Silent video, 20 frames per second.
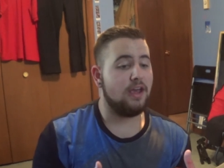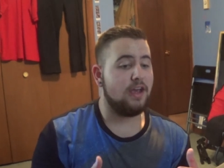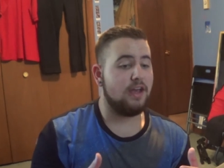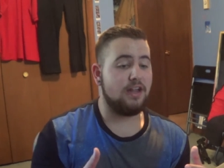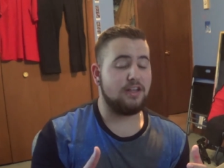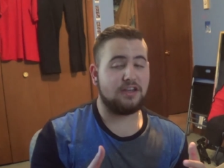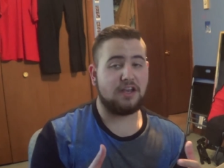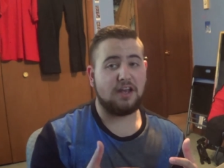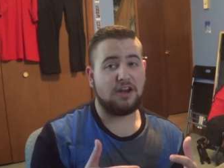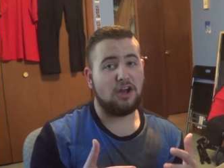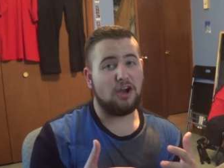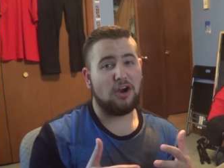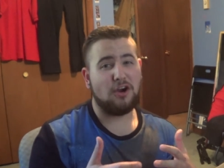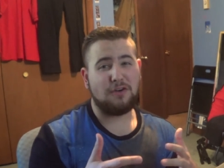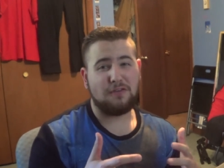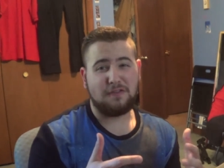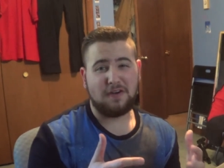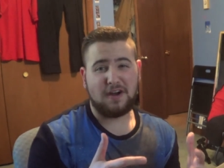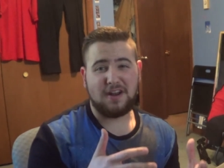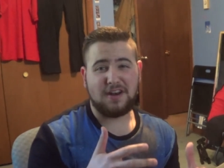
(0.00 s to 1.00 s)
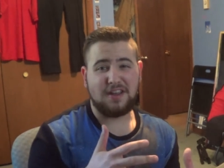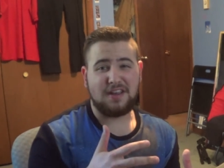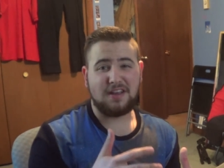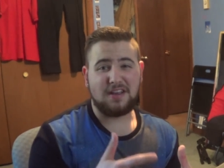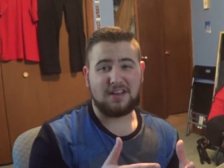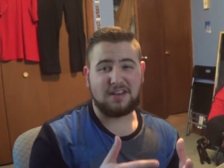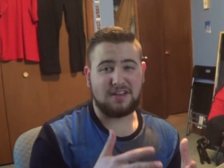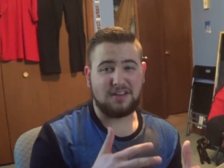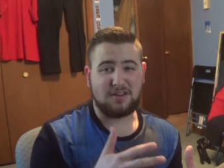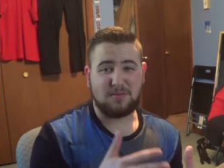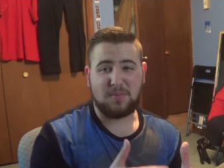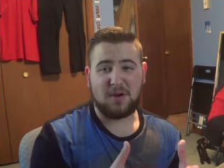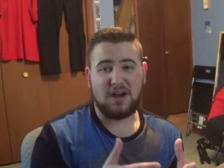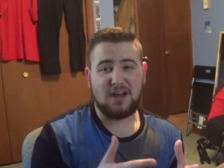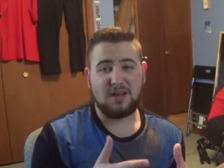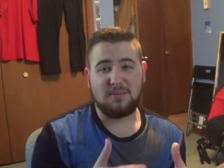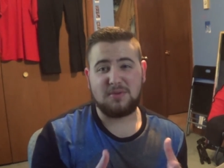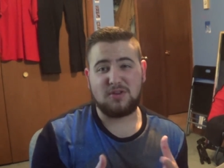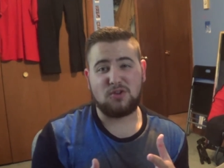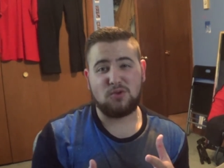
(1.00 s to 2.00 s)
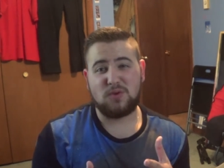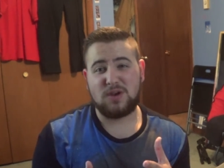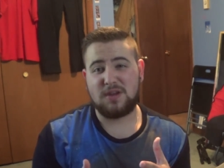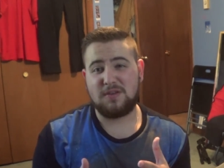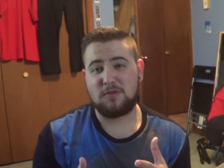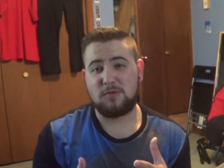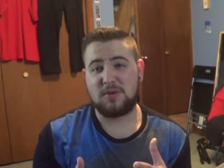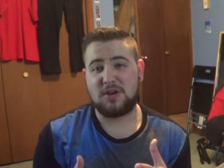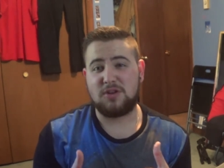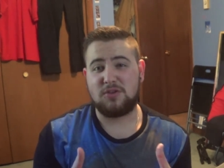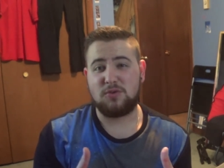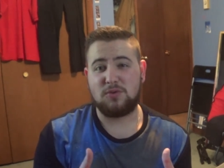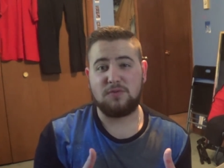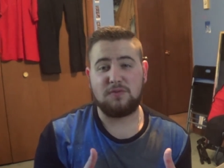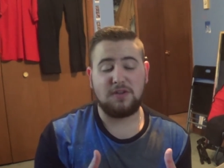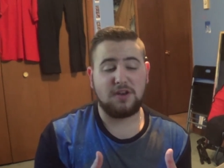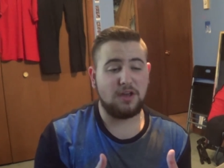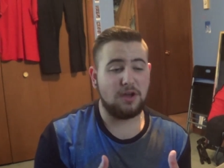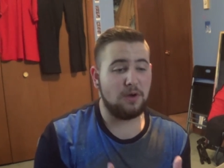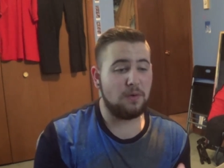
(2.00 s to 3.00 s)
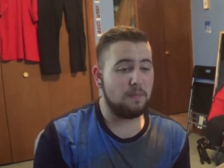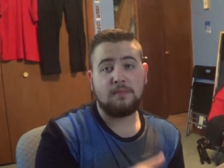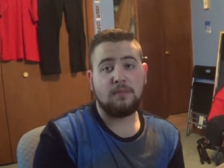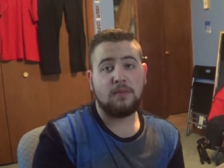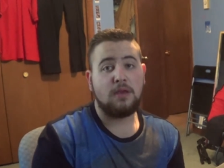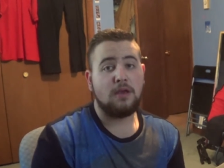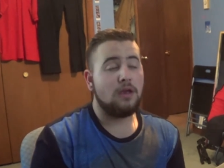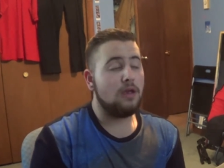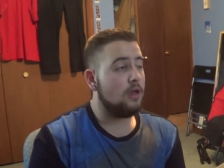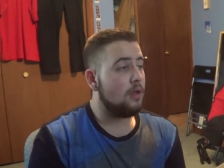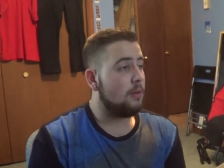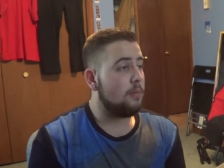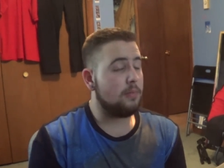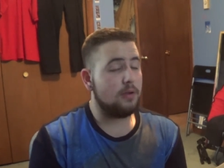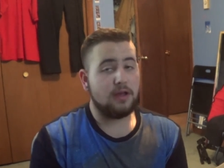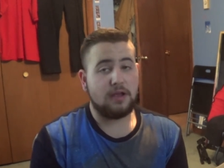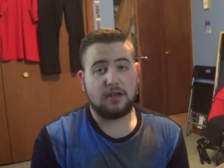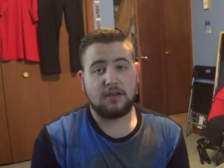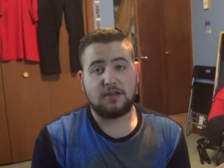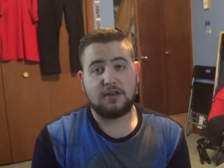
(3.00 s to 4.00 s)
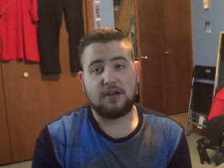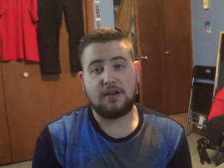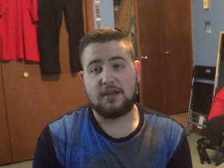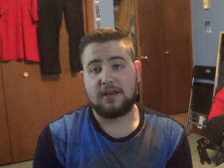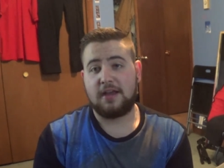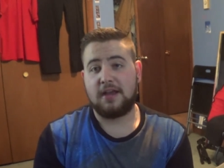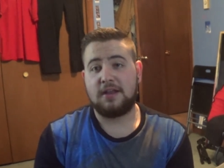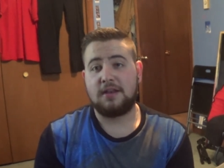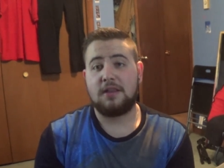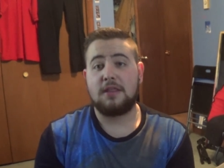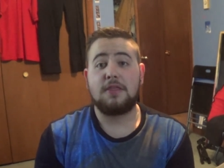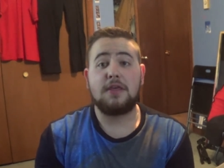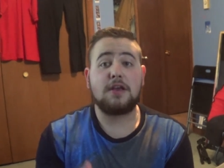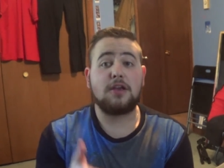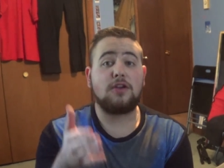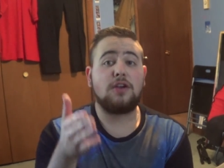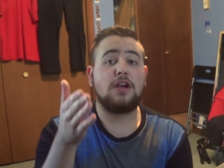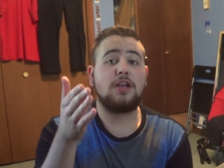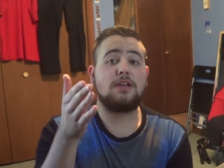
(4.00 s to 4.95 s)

It's kind of hard finding like a spot in between for me to do a video. But like I said again, thank you